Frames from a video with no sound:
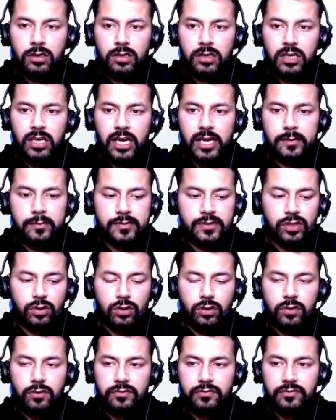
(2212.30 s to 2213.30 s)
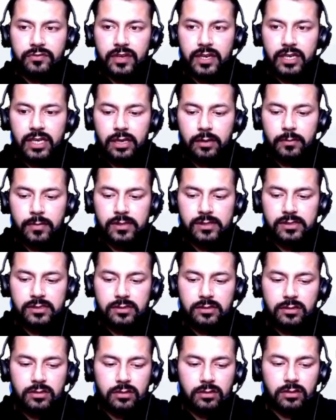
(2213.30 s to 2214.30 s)
Types of variables.
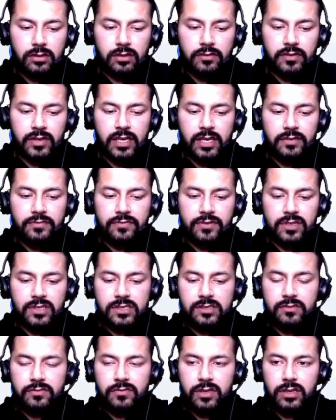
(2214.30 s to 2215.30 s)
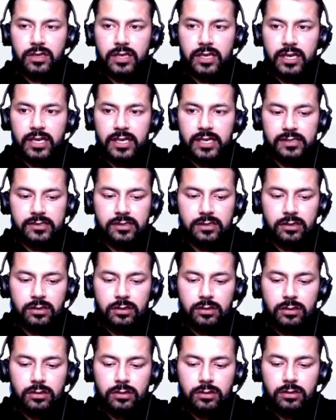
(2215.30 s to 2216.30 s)
The very first one, that is
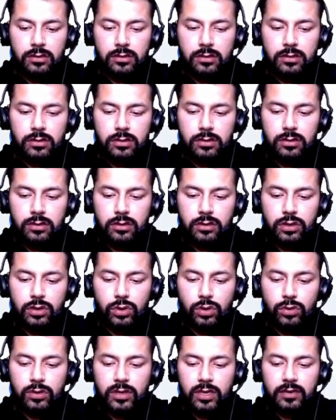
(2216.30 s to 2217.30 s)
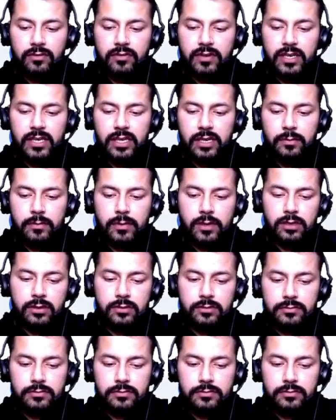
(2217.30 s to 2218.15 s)
local variable.